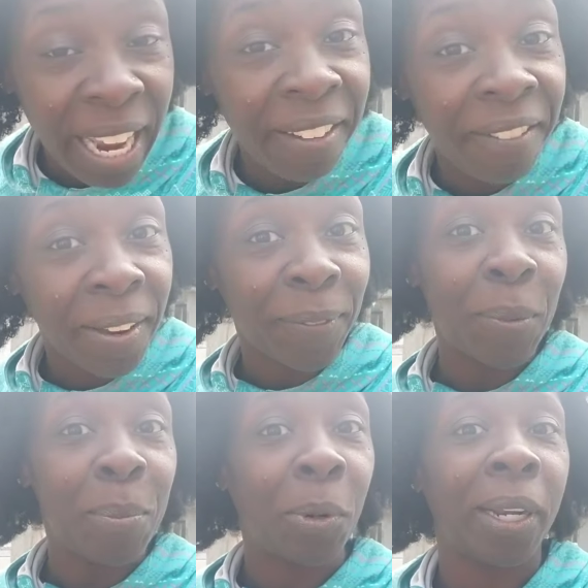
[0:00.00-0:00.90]
eventful
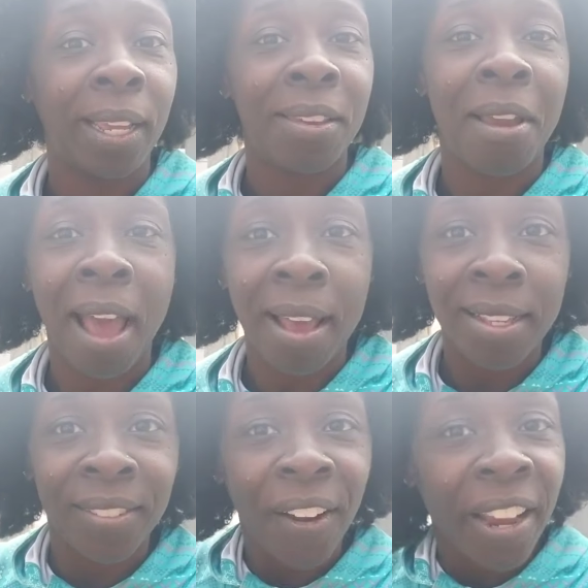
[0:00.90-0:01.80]
morning, you
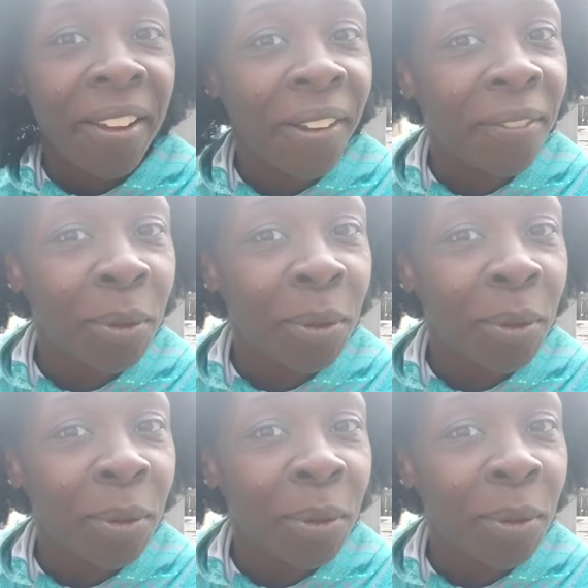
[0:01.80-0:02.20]
guys. Very eventful